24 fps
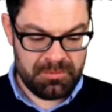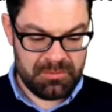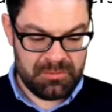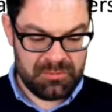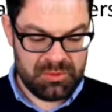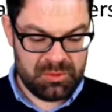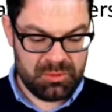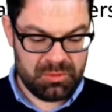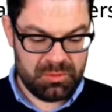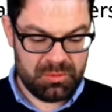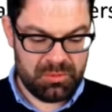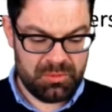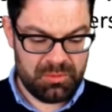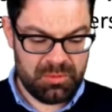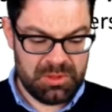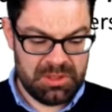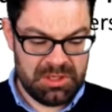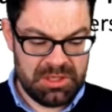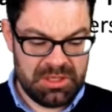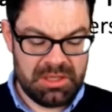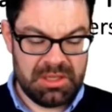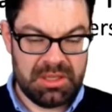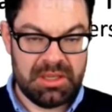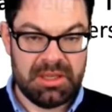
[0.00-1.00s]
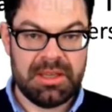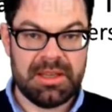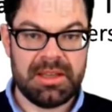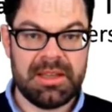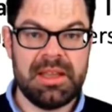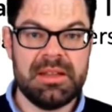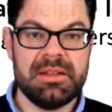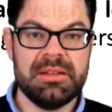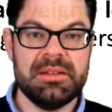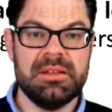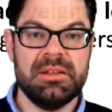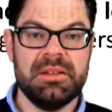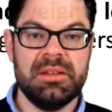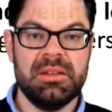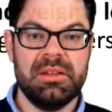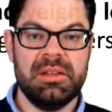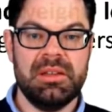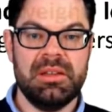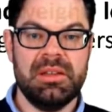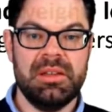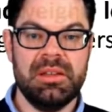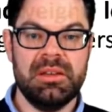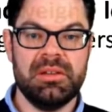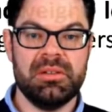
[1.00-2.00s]
So again,
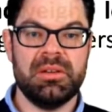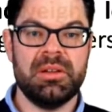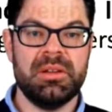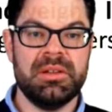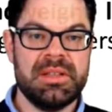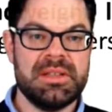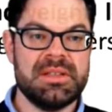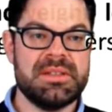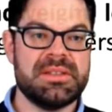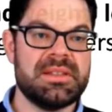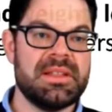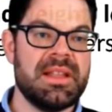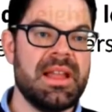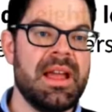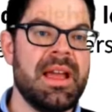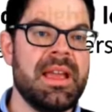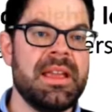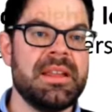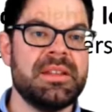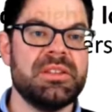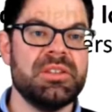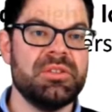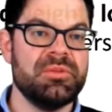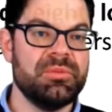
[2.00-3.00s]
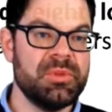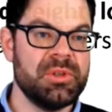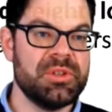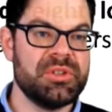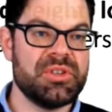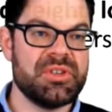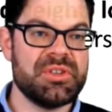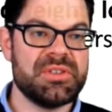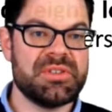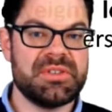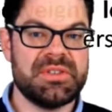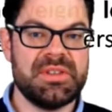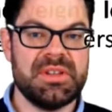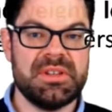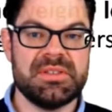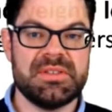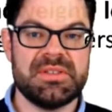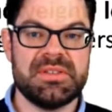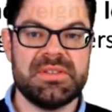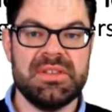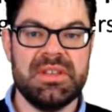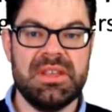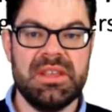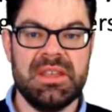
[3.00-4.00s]
here on this slide, you will just then
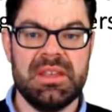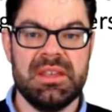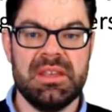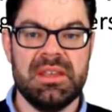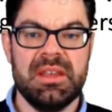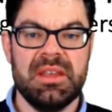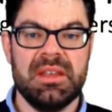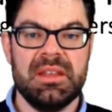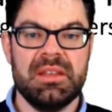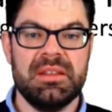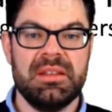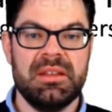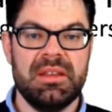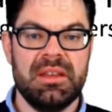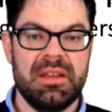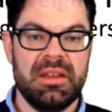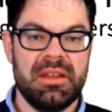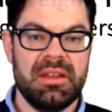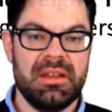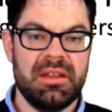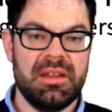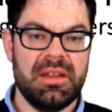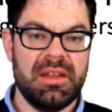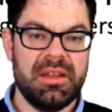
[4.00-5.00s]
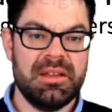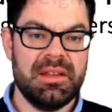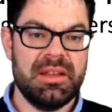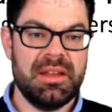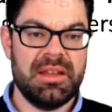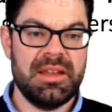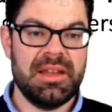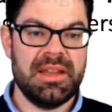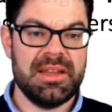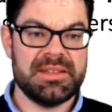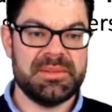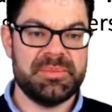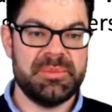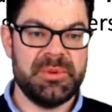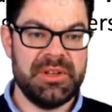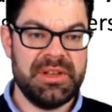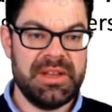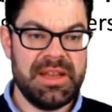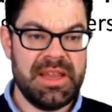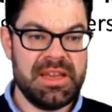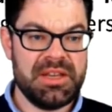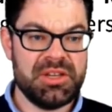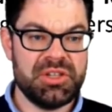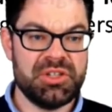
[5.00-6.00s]
see an
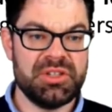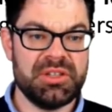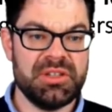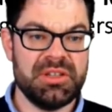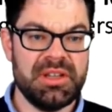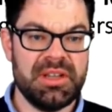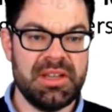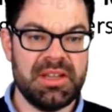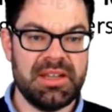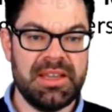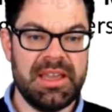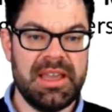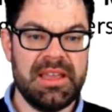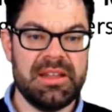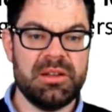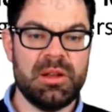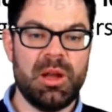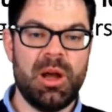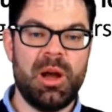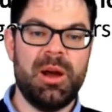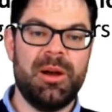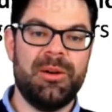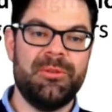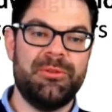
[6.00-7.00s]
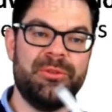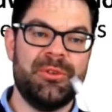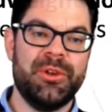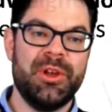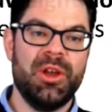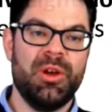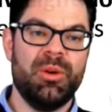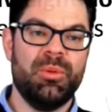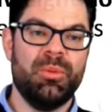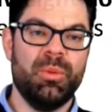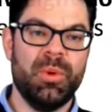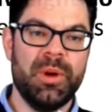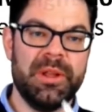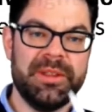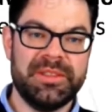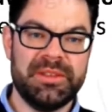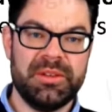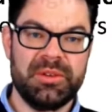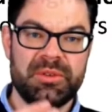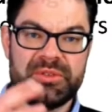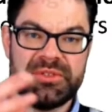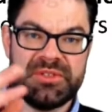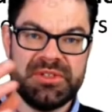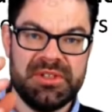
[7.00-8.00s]
explanation again of what
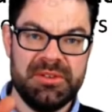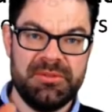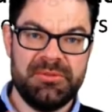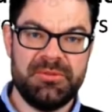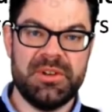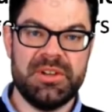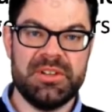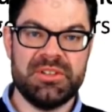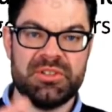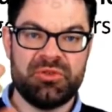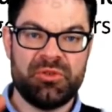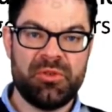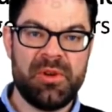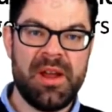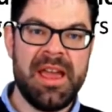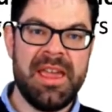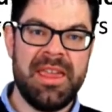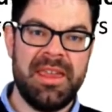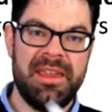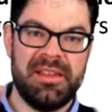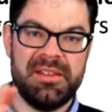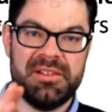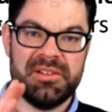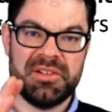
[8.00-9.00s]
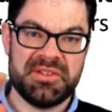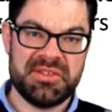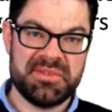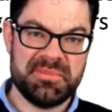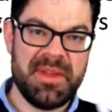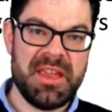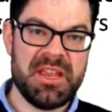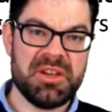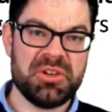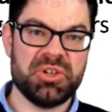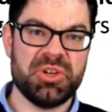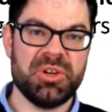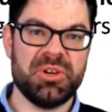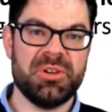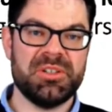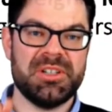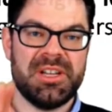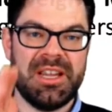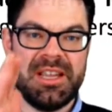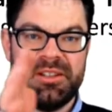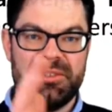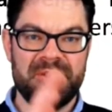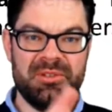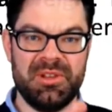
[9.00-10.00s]
those different triangles measure
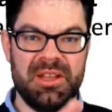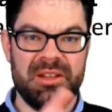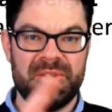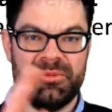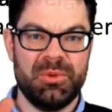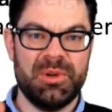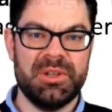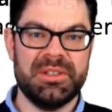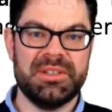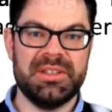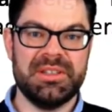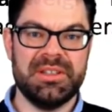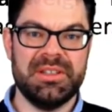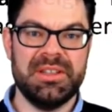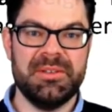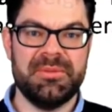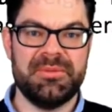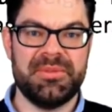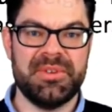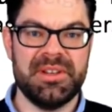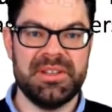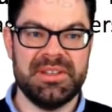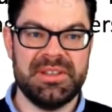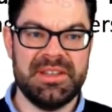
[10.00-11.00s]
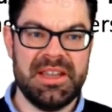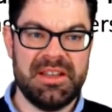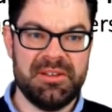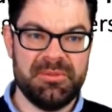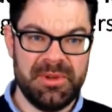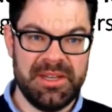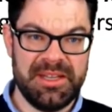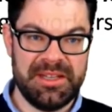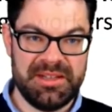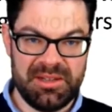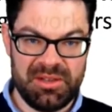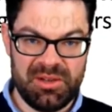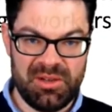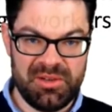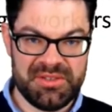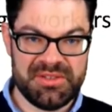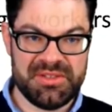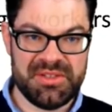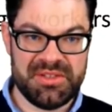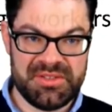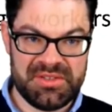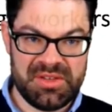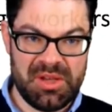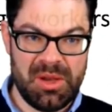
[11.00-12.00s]
and what the different deadweight
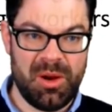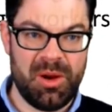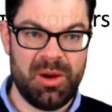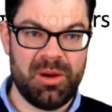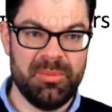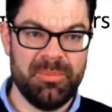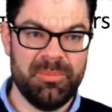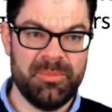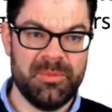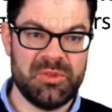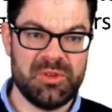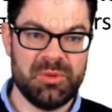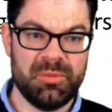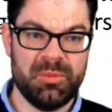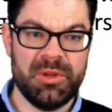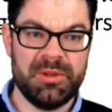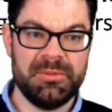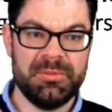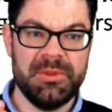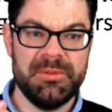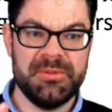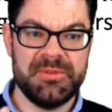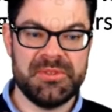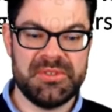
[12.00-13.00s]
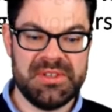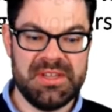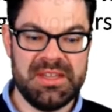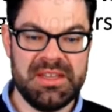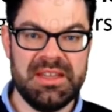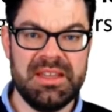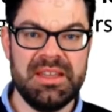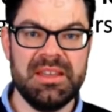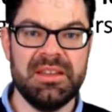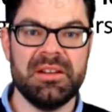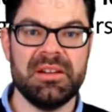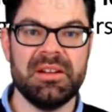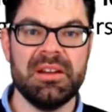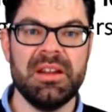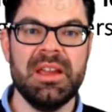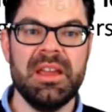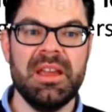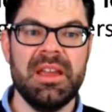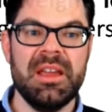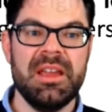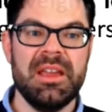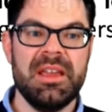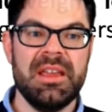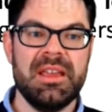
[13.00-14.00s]
losses are. So what we've seen here
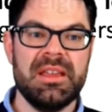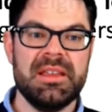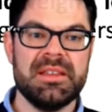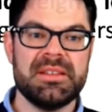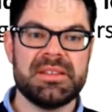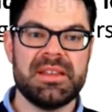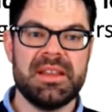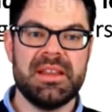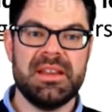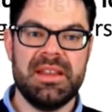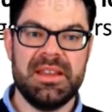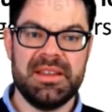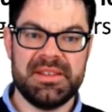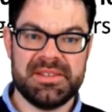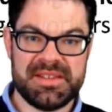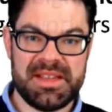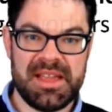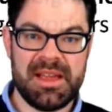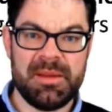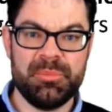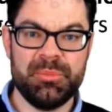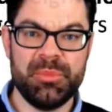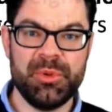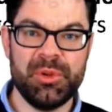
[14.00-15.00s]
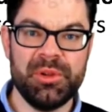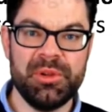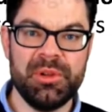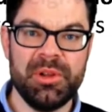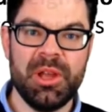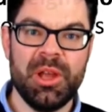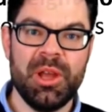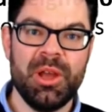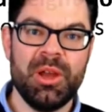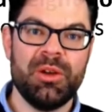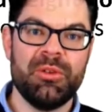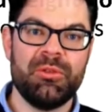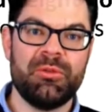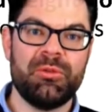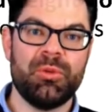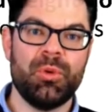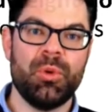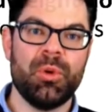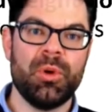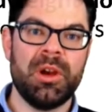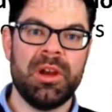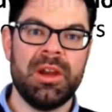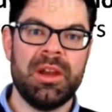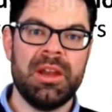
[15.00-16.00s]
is an example
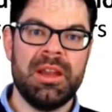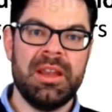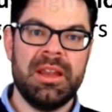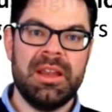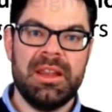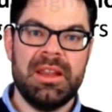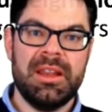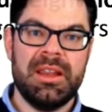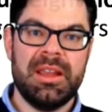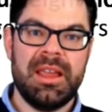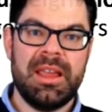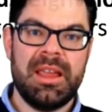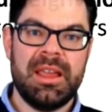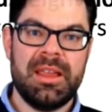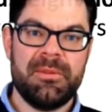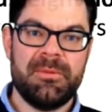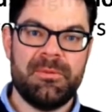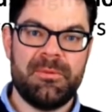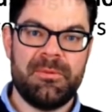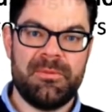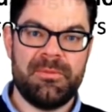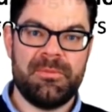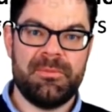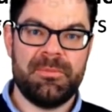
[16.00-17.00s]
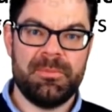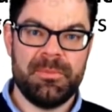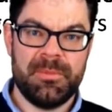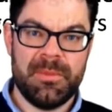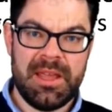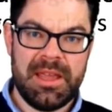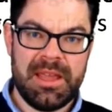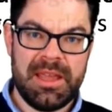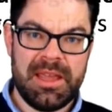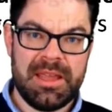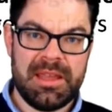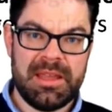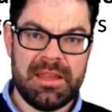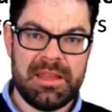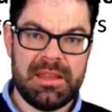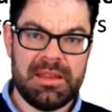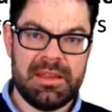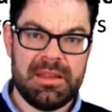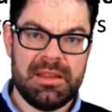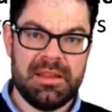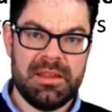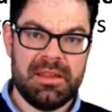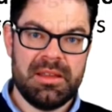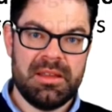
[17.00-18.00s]
for
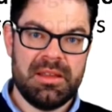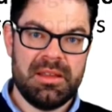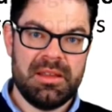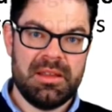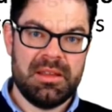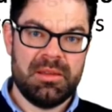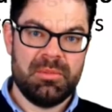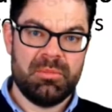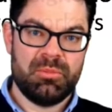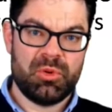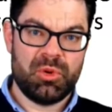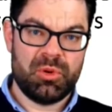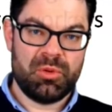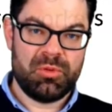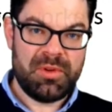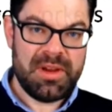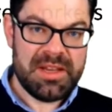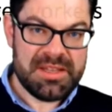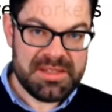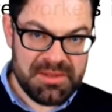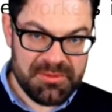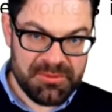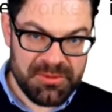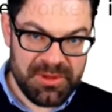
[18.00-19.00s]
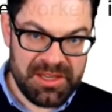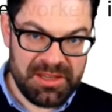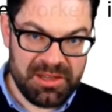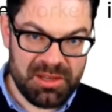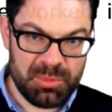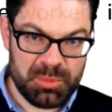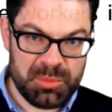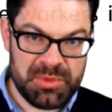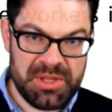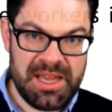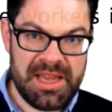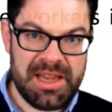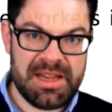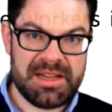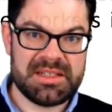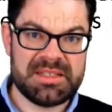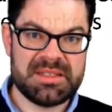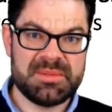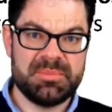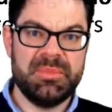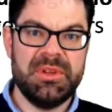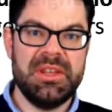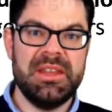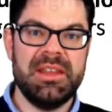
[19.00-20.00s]
a progressive income tax
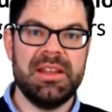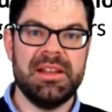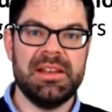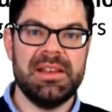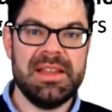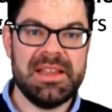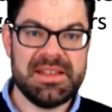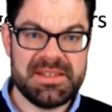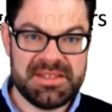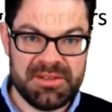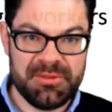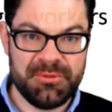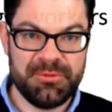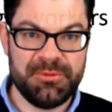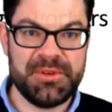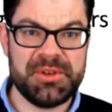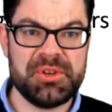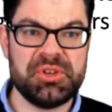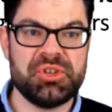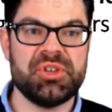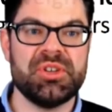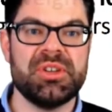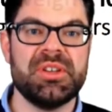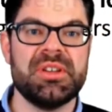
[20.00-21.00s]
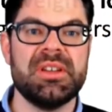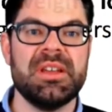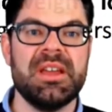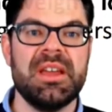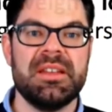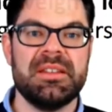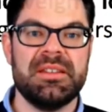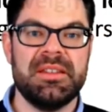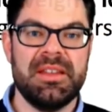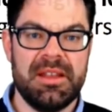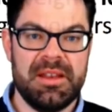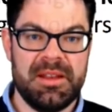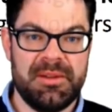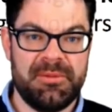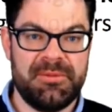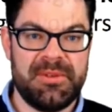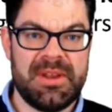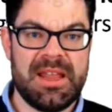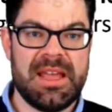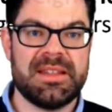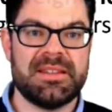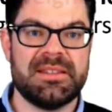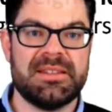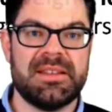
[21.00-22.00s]
being less efficient than a
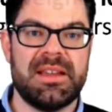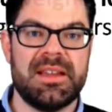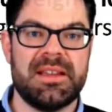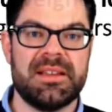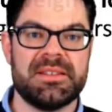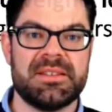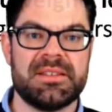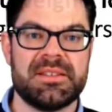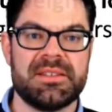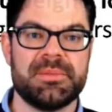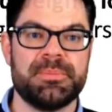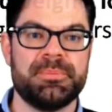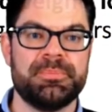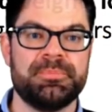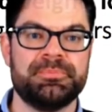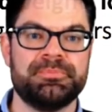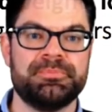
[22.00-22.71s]
flat tax.